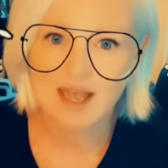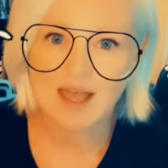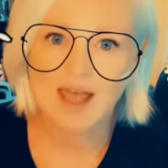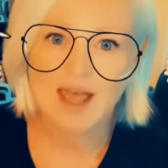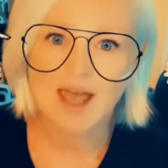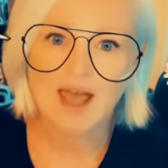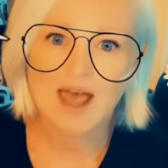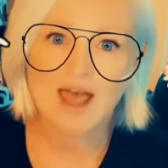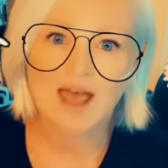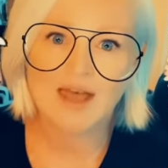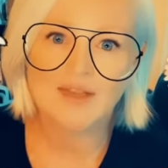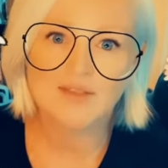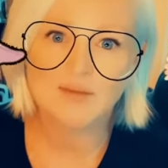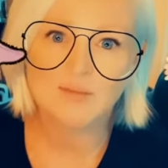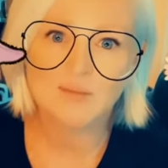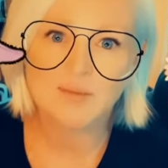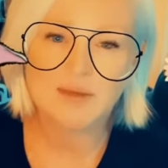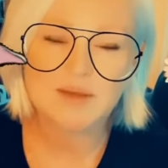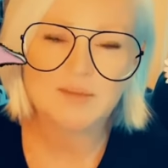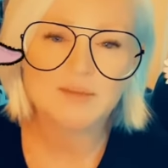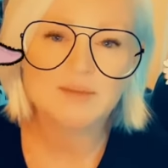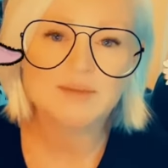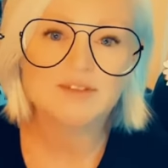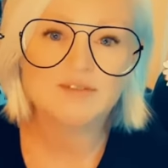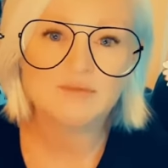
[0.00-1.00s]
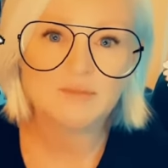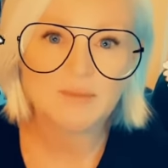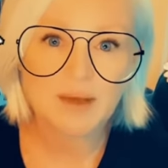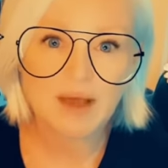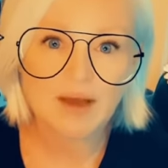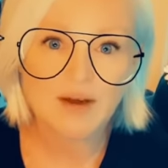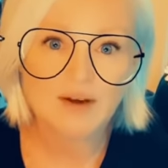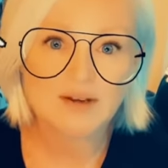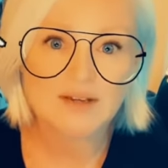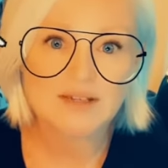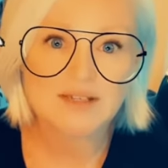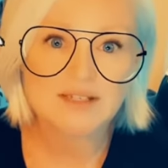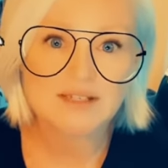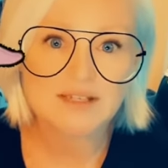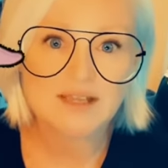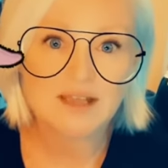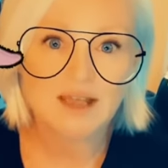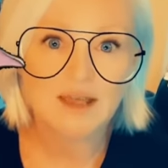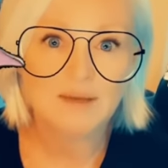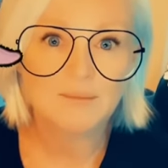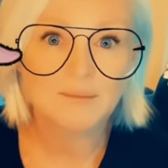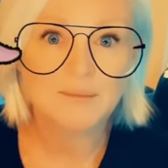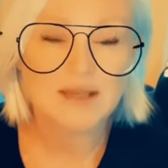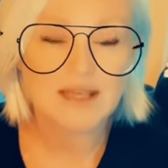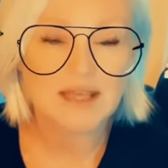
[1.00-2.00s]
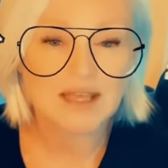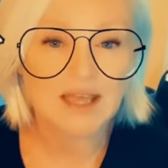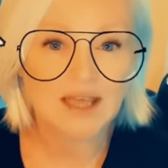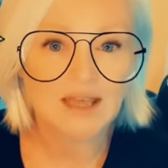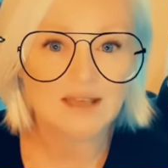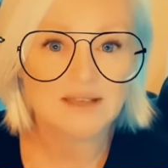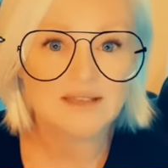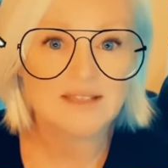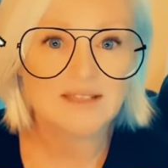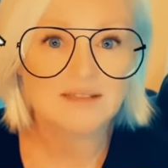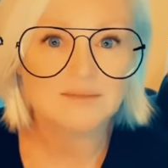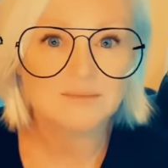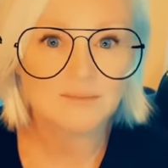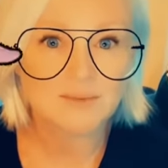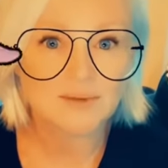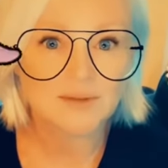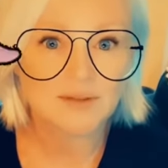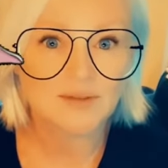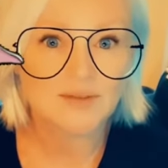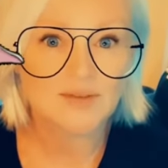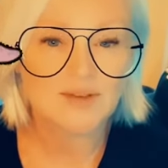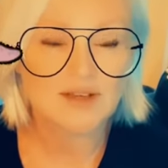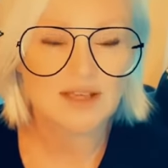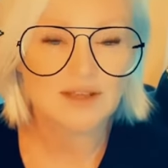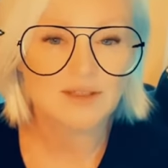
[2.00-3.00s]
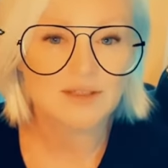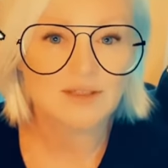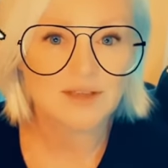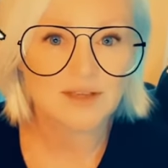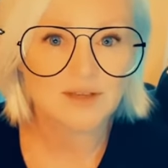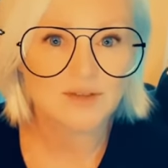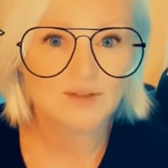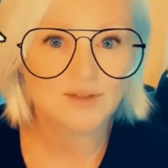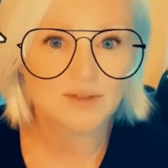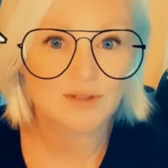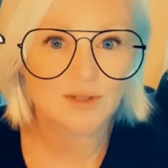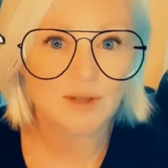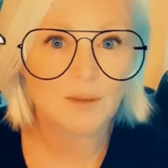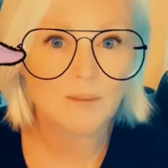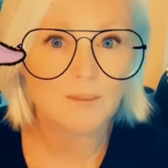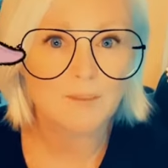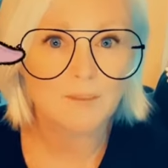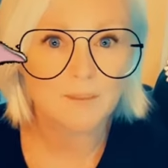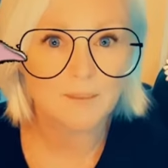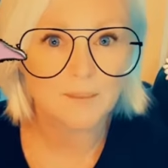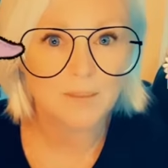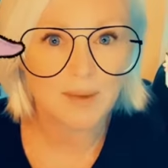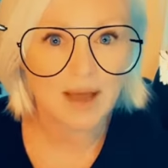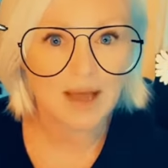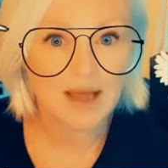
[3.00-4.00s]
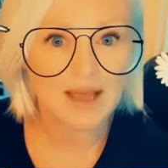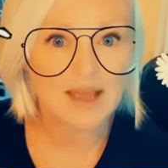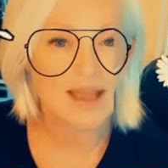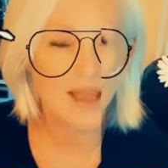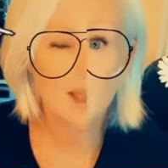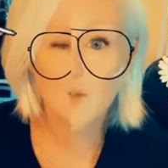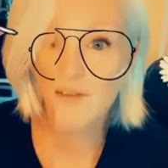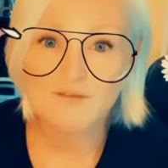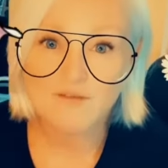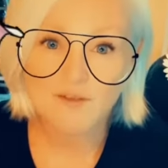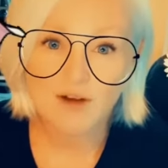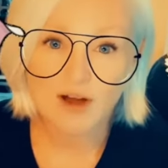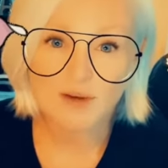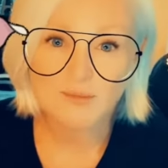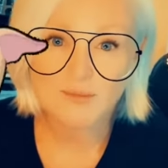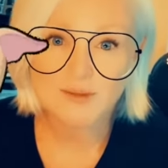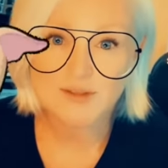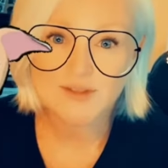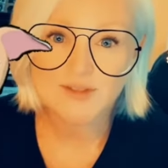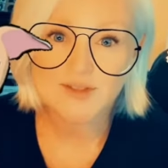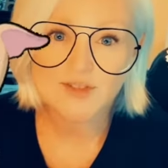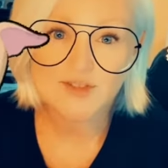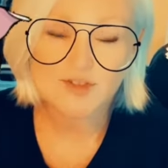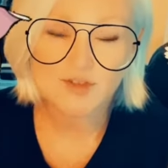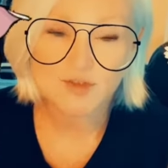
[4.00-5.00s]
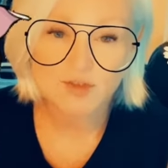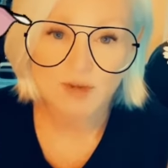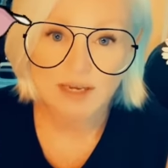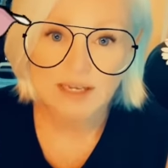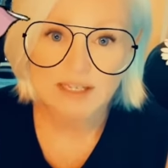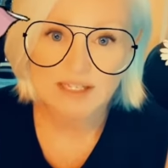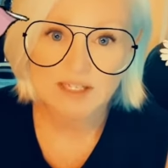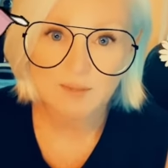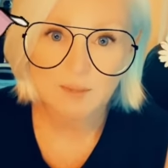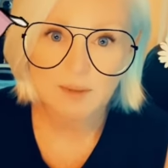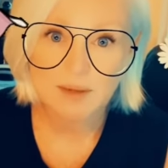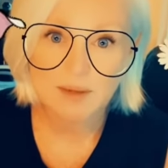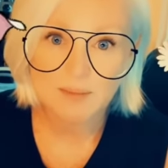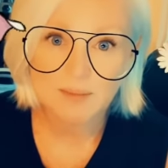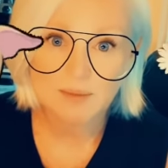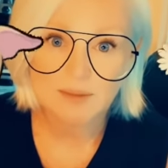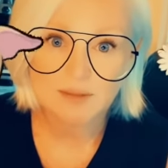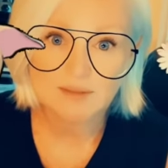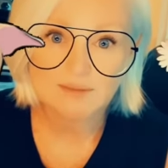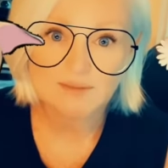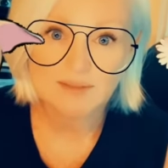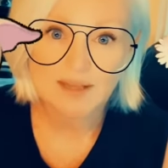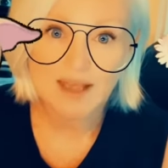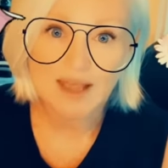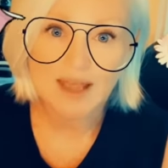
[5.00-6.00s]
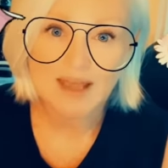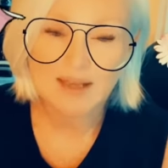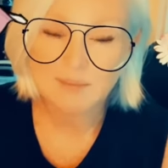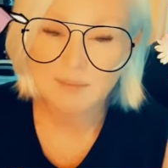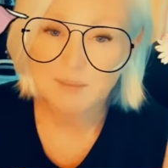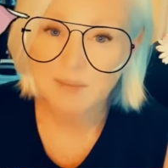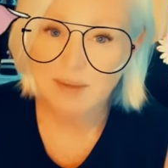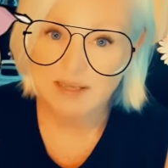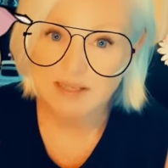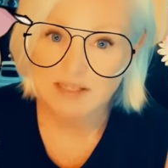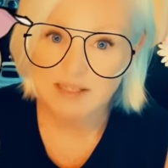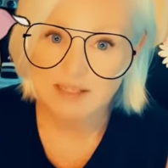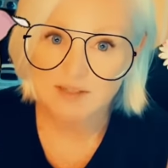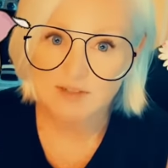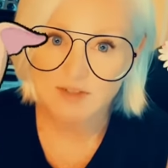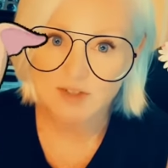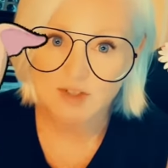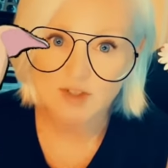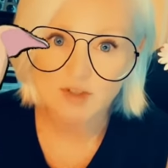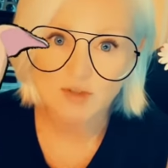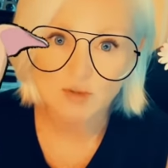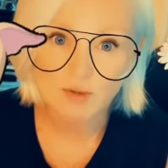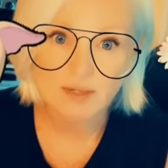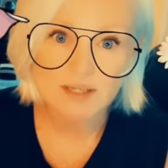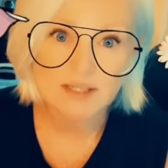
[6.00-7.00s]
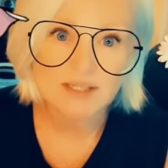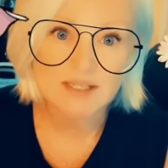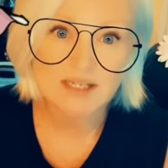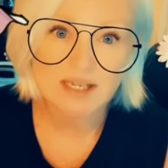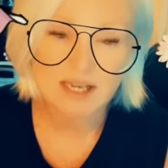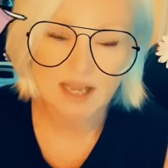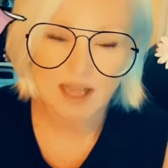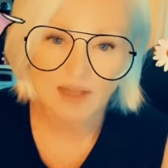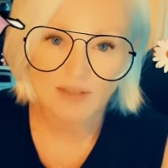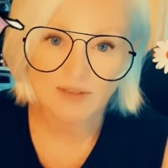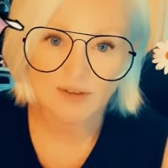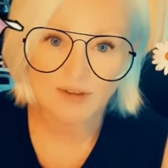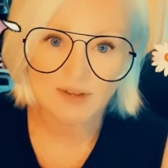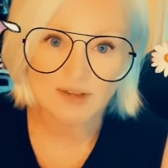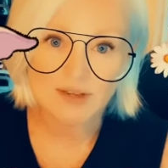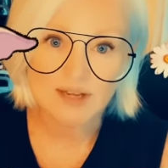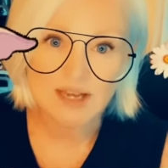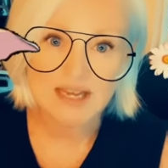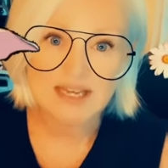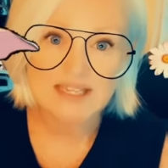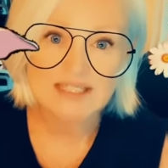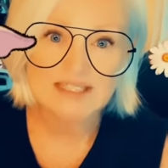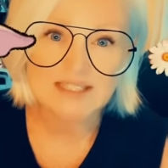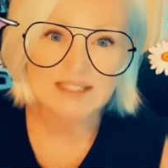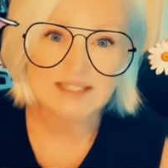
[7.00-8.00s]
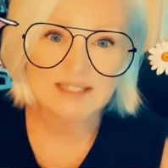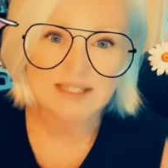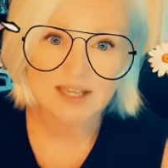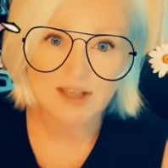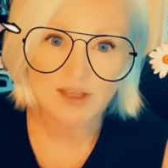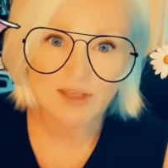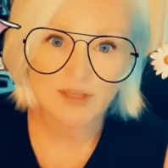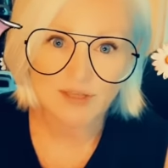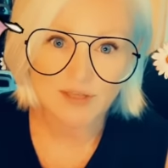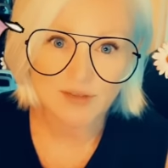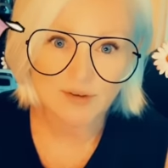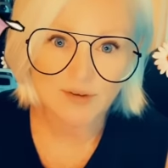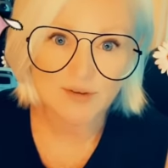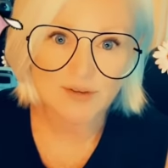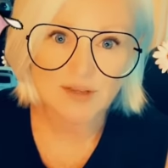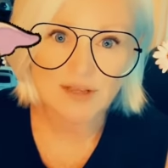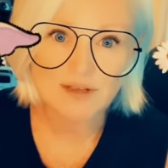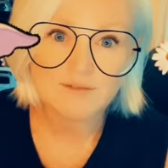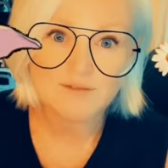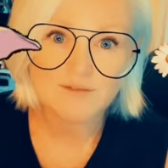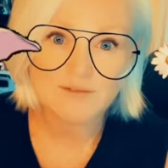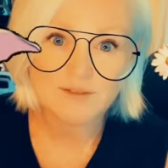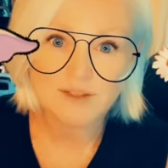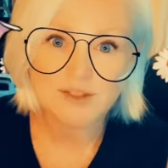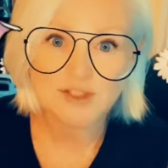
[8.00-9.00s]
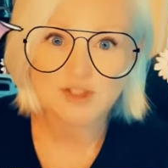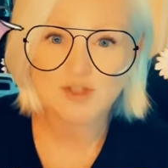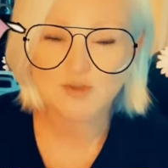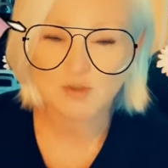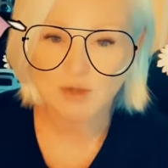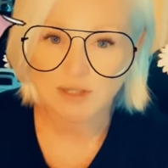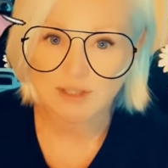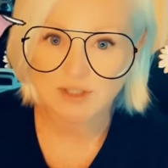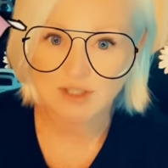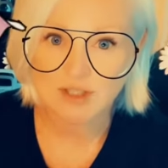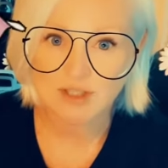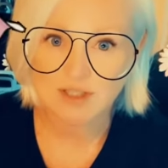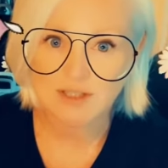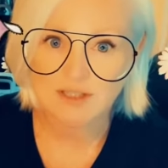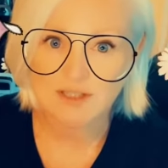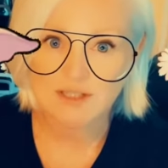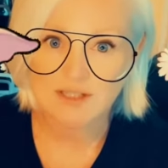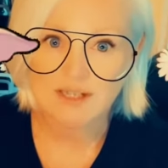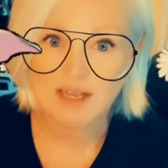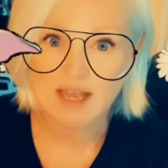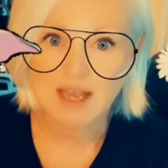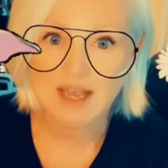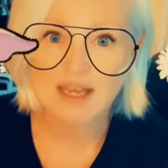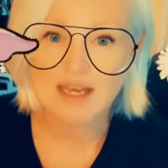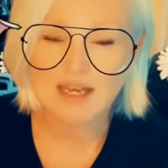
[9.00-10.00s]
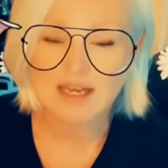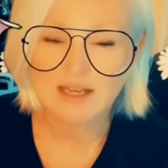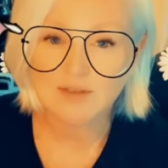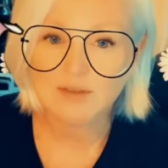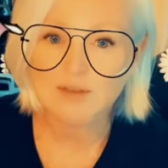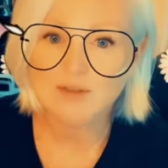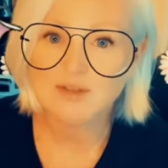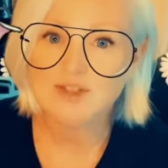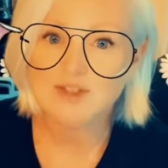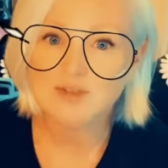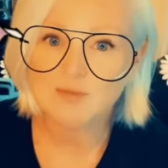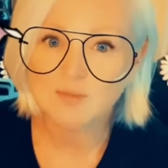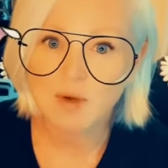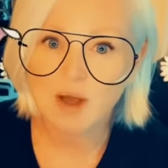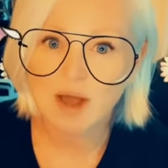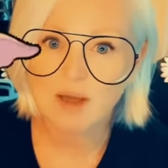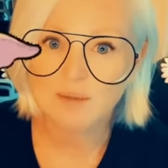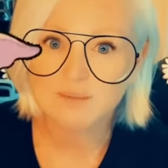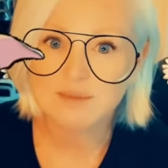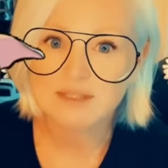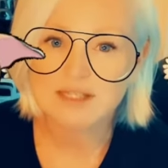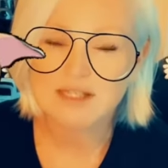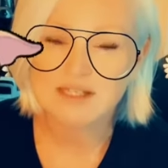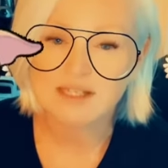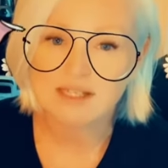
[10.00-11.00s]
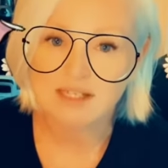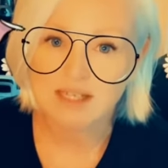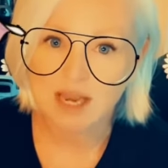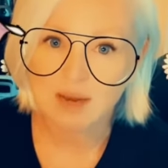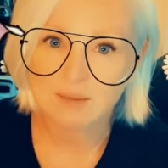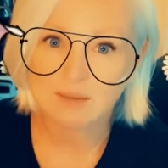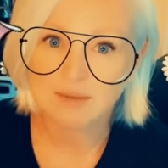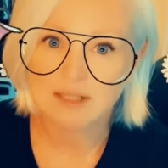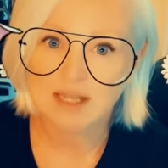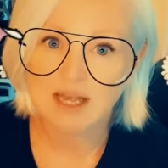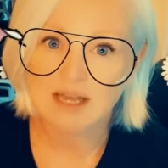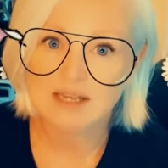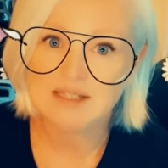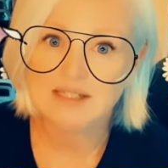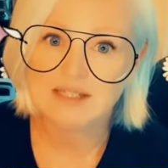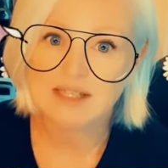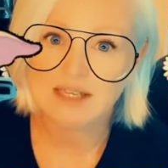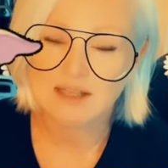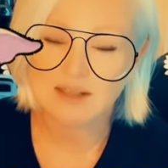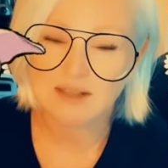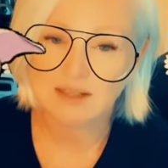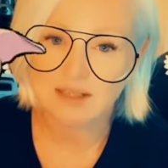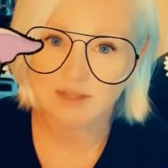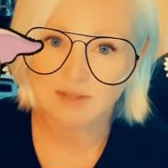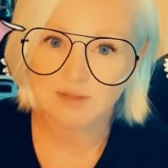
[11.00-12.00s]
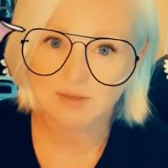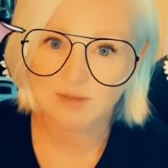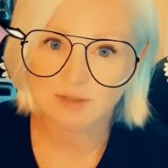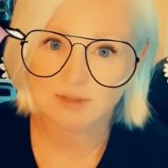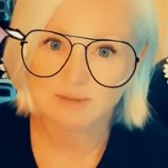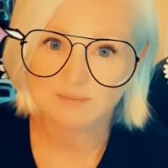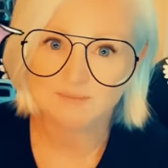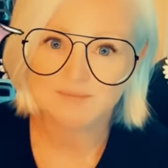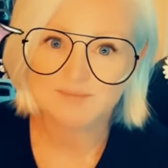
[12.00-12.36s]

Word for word: and the people of Paris began to build the cathedral by hand. Farmers, tradespeople, and peasants joined together to dig 30-foot trenches in the swamp to stabilize the cathedral.